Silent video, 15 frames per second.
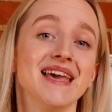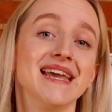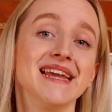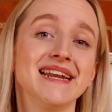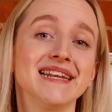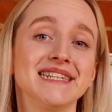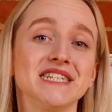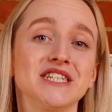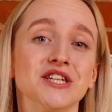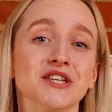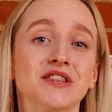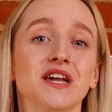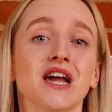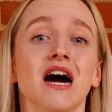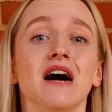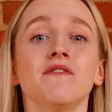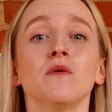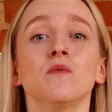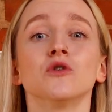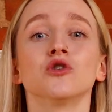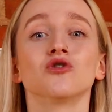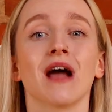In addition, the cover
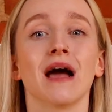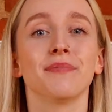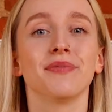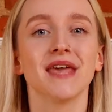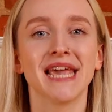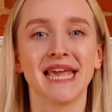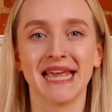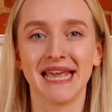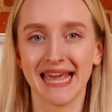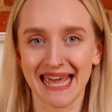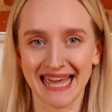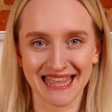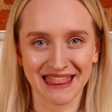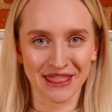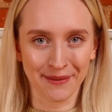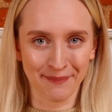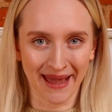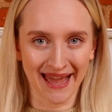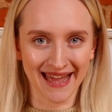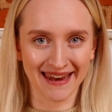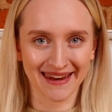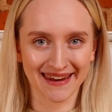will trap the heat in the
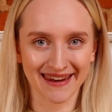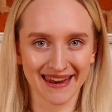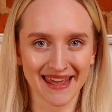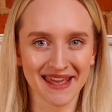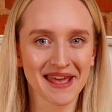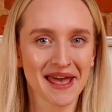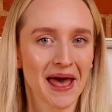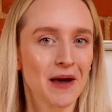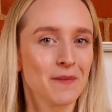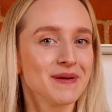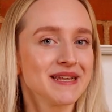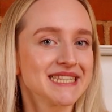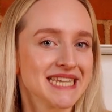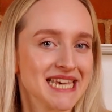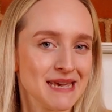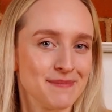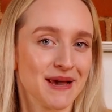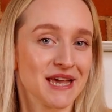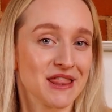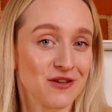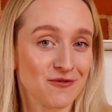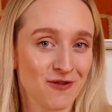pan, helping to keep it
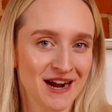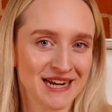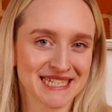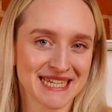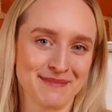at the right